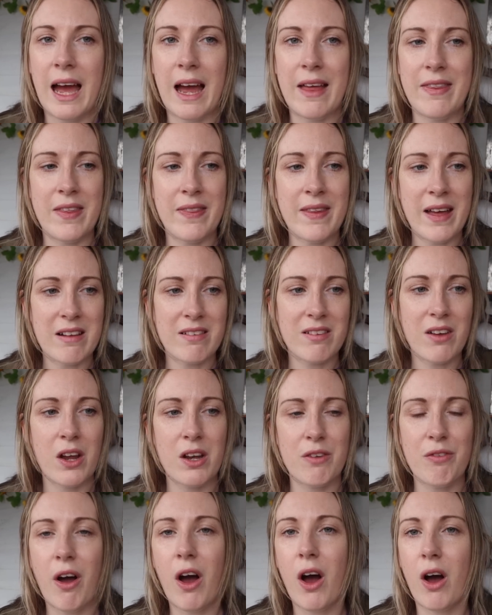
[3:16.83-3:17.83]
And then that's
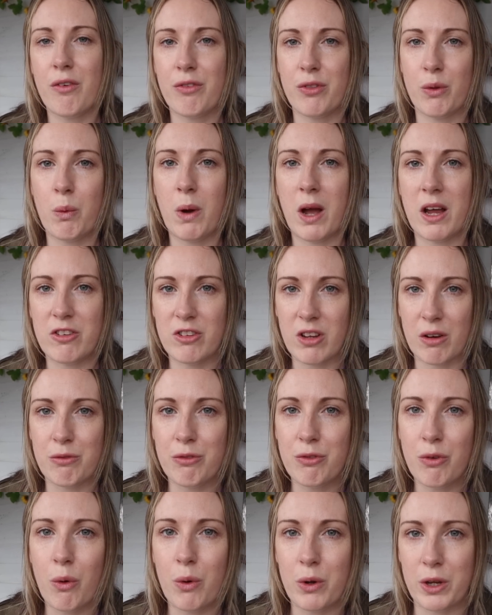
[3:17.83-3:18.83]
kind of half the work
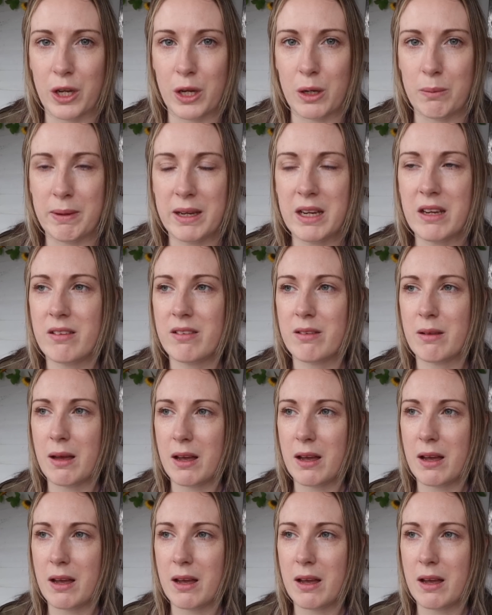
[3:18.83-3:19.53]
done for you because